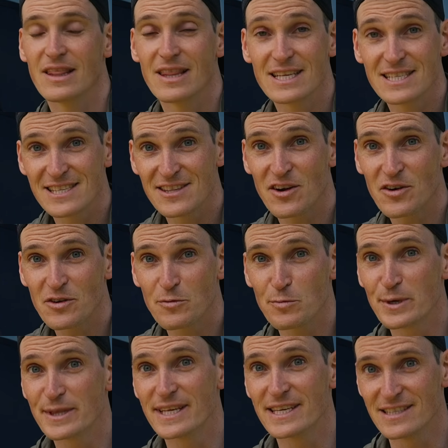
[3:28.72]
Let's start
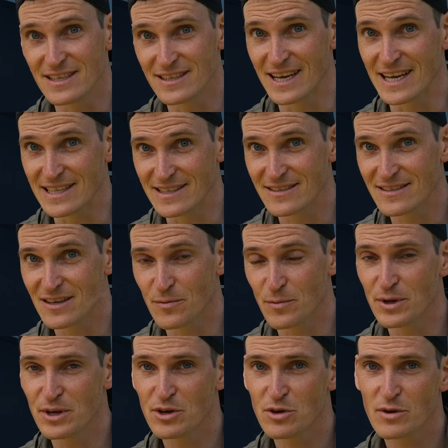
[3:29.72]
with the tent.
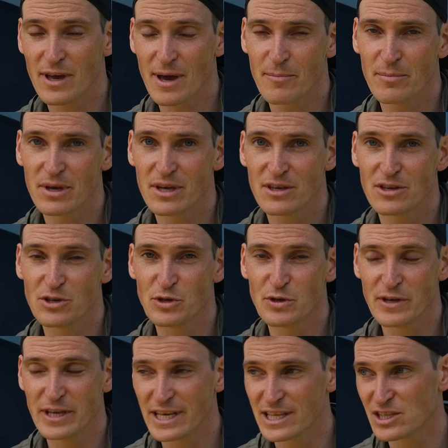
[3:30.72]
When you go camping, you
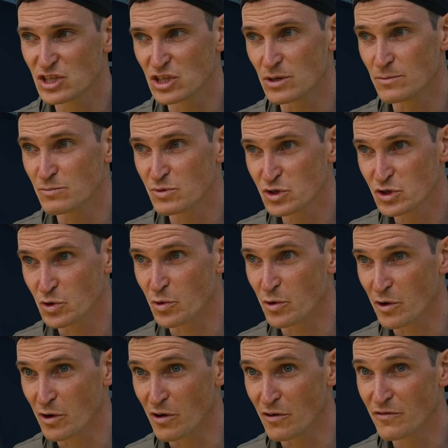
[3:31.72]
need some
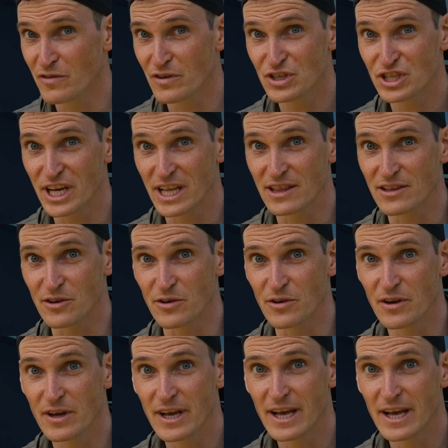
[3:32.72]
sort of shelter,